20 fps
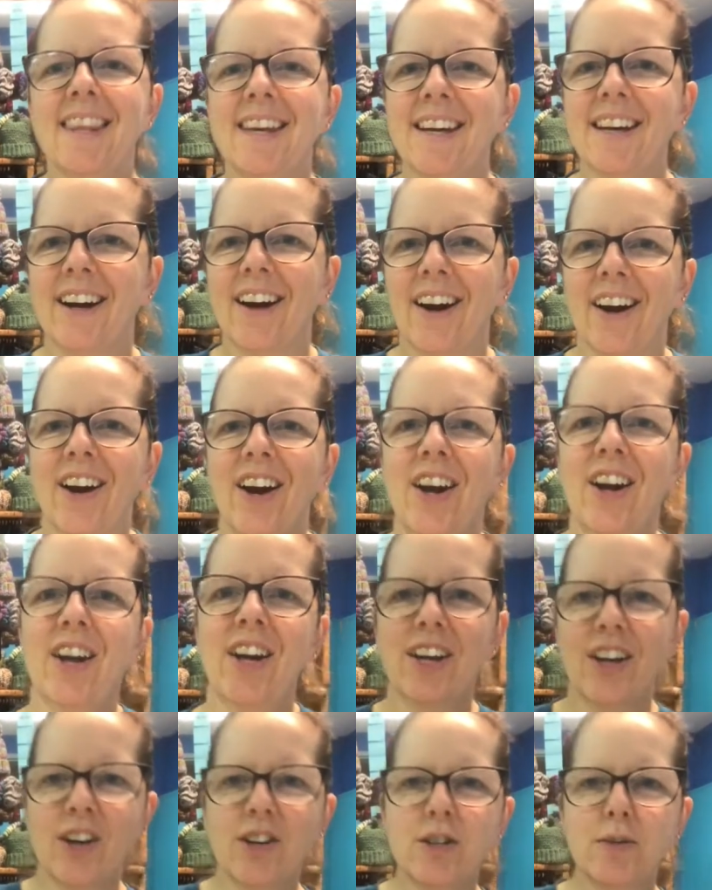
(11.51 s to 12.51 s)
there,
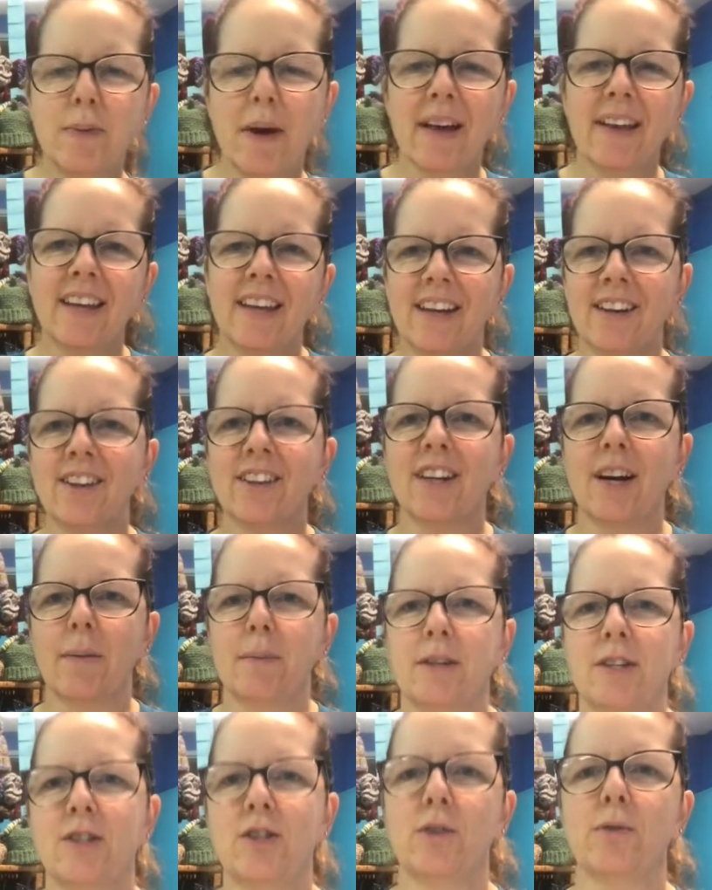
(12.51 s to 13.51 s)
Coach Mel here,
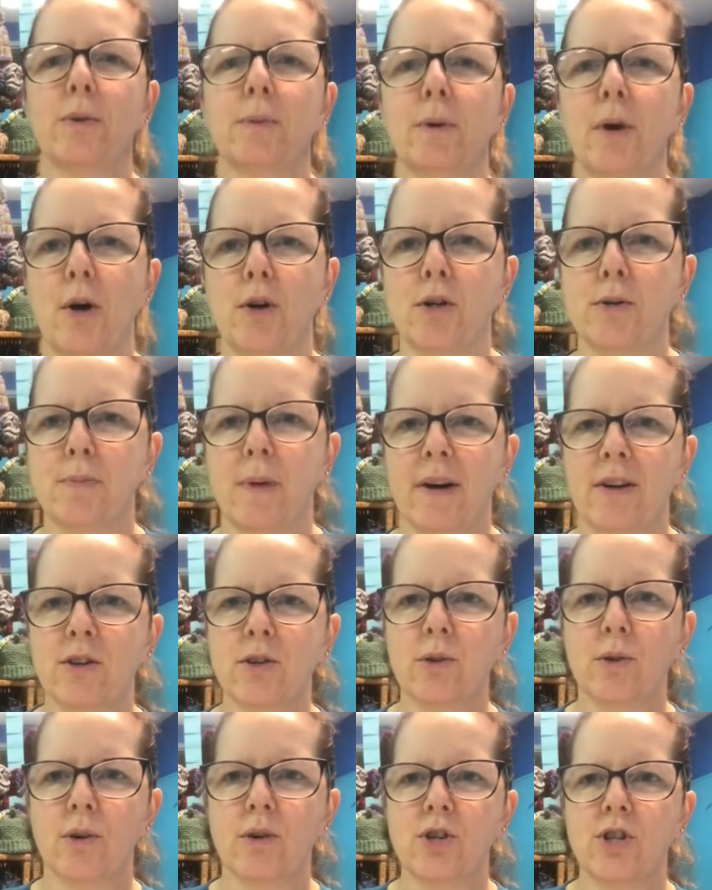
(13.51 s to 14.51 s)
coming to you from Coach Mel's
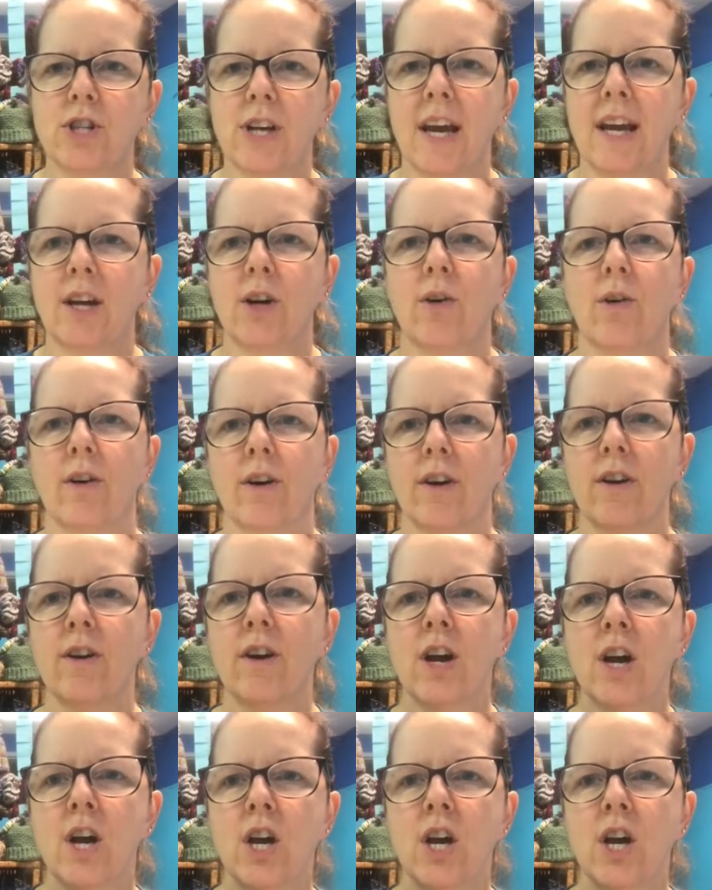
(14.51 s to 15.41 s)
Crochet Corner.